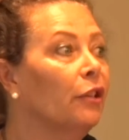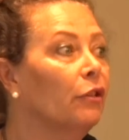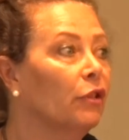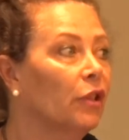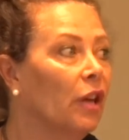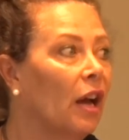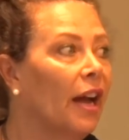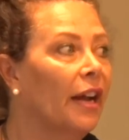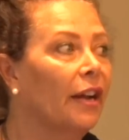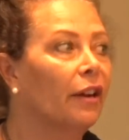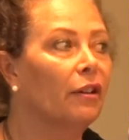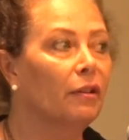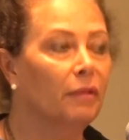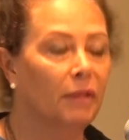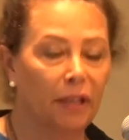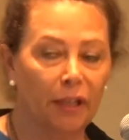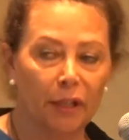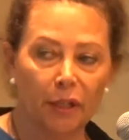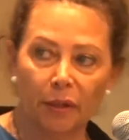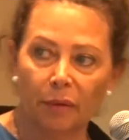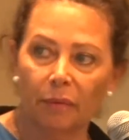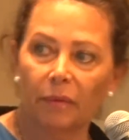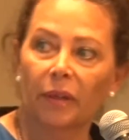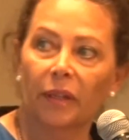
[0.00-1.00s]
you tired,
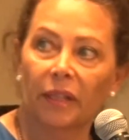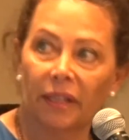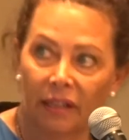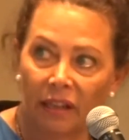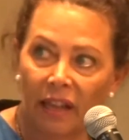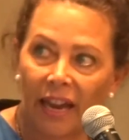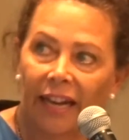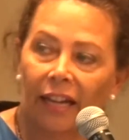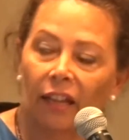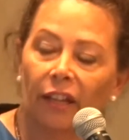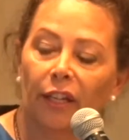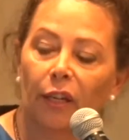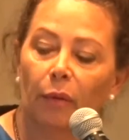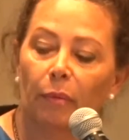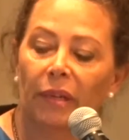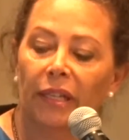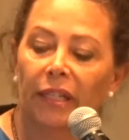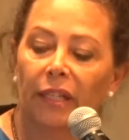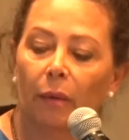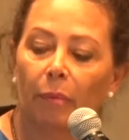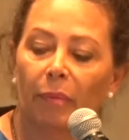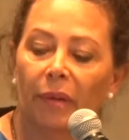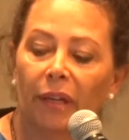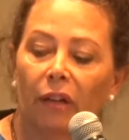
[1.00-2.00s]
it's likely to be
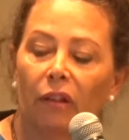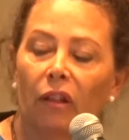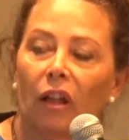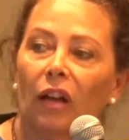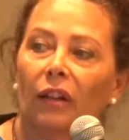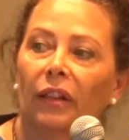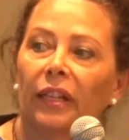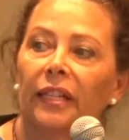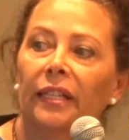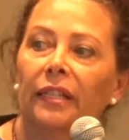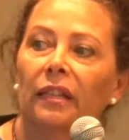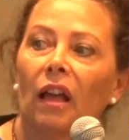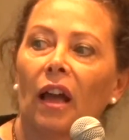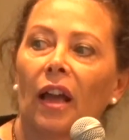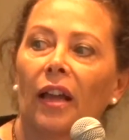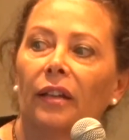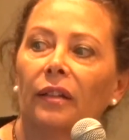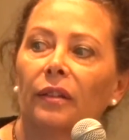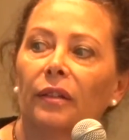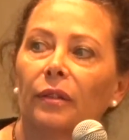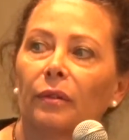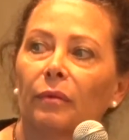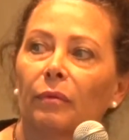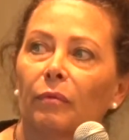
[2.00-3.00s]
something along these
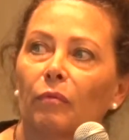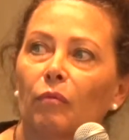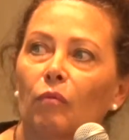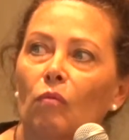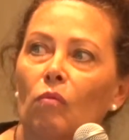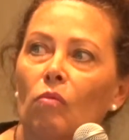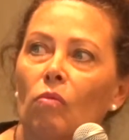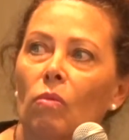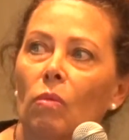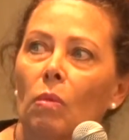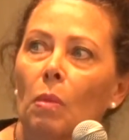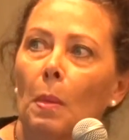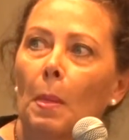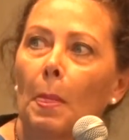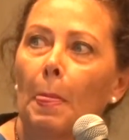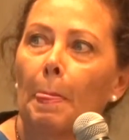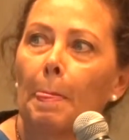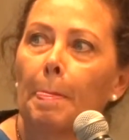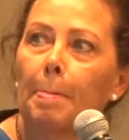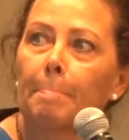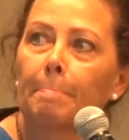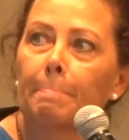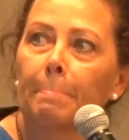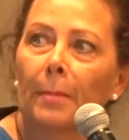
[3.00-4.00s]
lines.
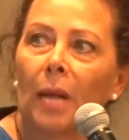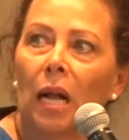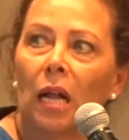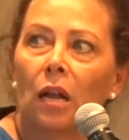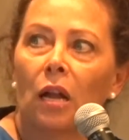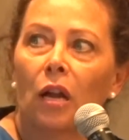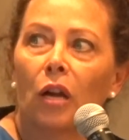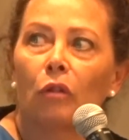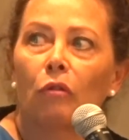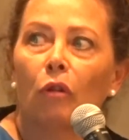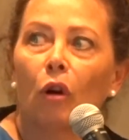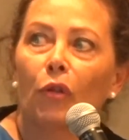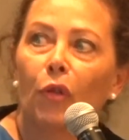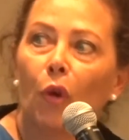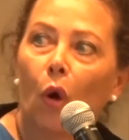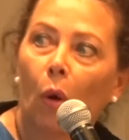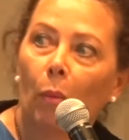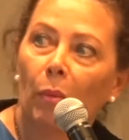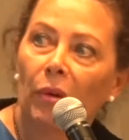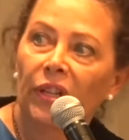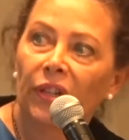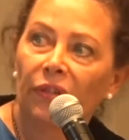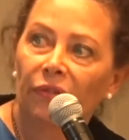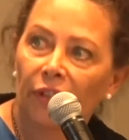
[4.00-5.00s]
Growth
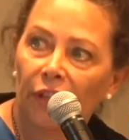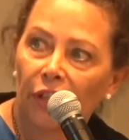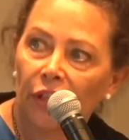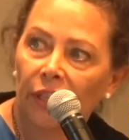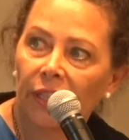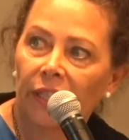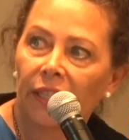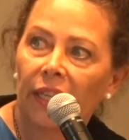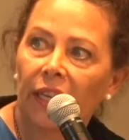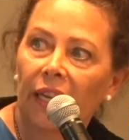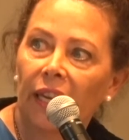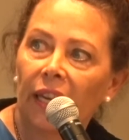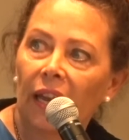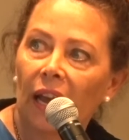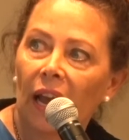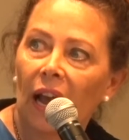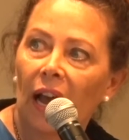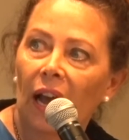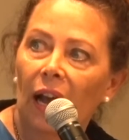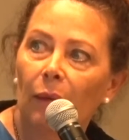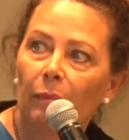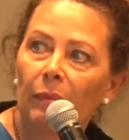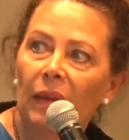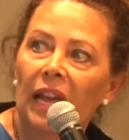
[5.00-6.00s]
hormone deficiency.
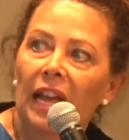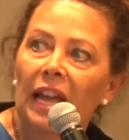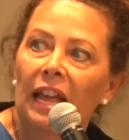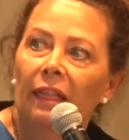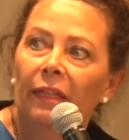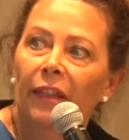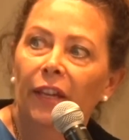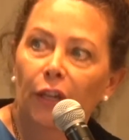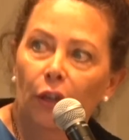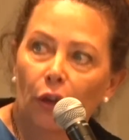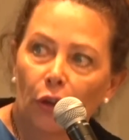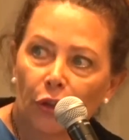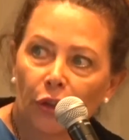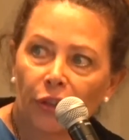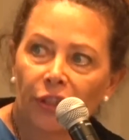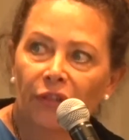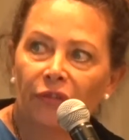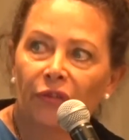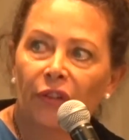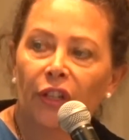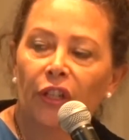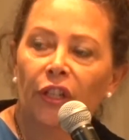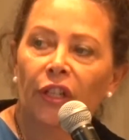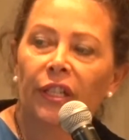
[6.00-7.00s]
The usual
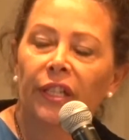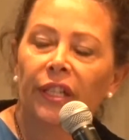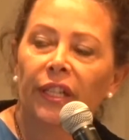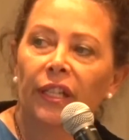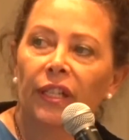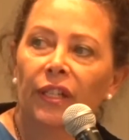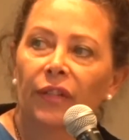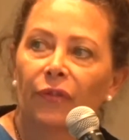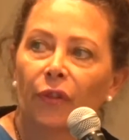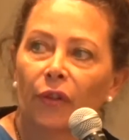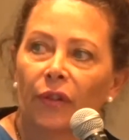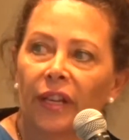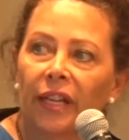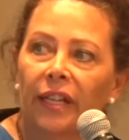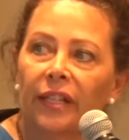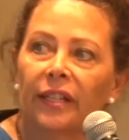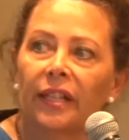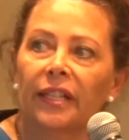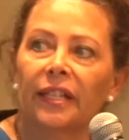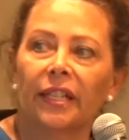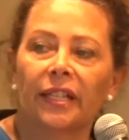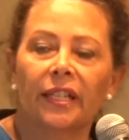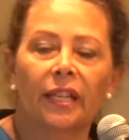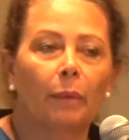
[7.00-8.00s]
deficiencies for these,
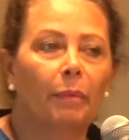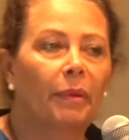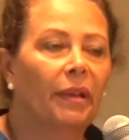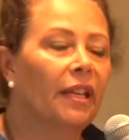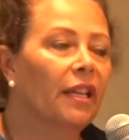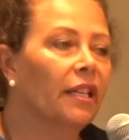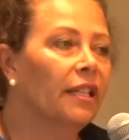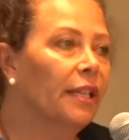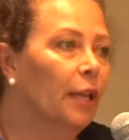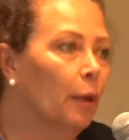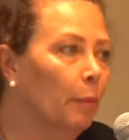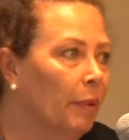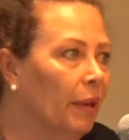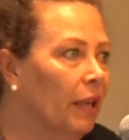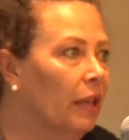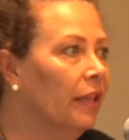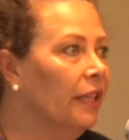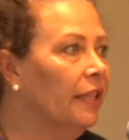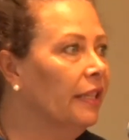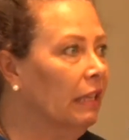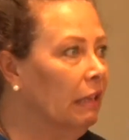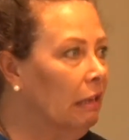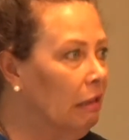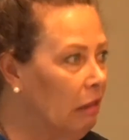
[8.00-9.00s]
this is something that
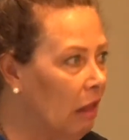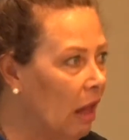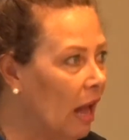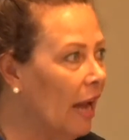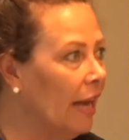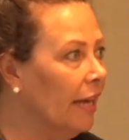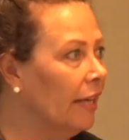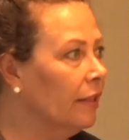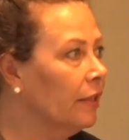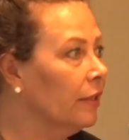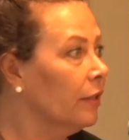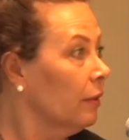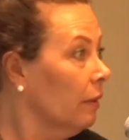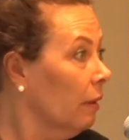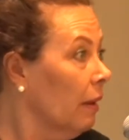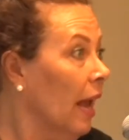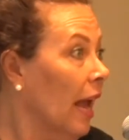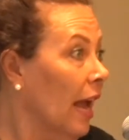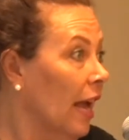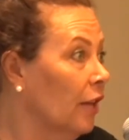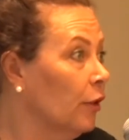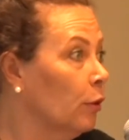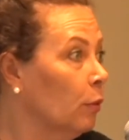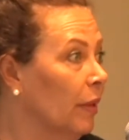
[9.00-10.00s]
typically declines
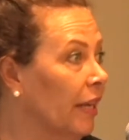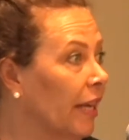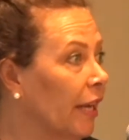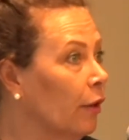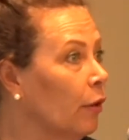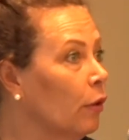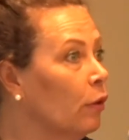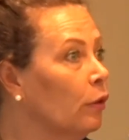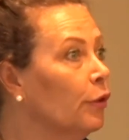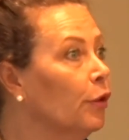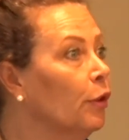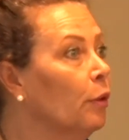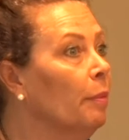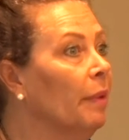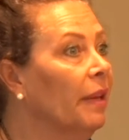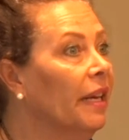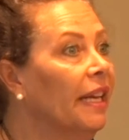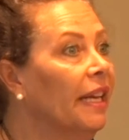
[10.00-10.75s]
as we get older, but